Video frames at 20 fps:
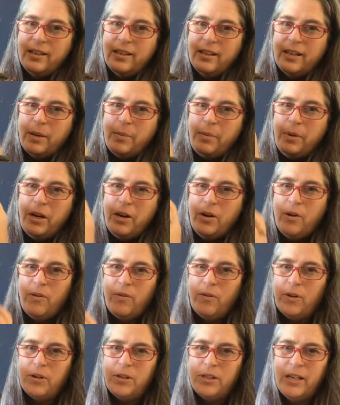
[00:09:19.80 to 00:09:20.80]
Let me know
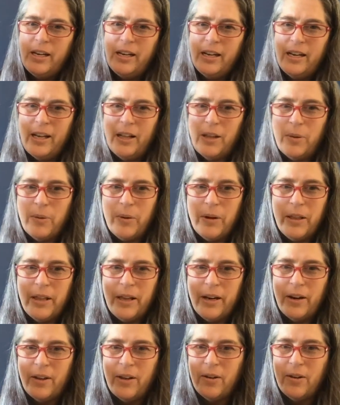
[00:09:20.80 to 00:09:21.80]
if you see another one
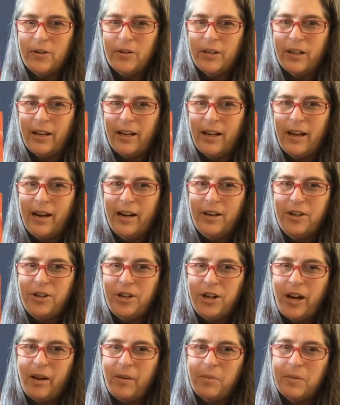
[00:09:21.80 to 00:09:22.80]
there. There's a lot of
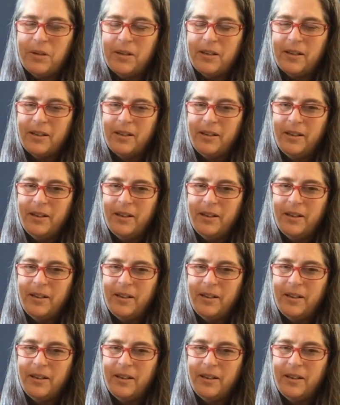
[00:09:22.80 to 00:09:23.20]
shapes.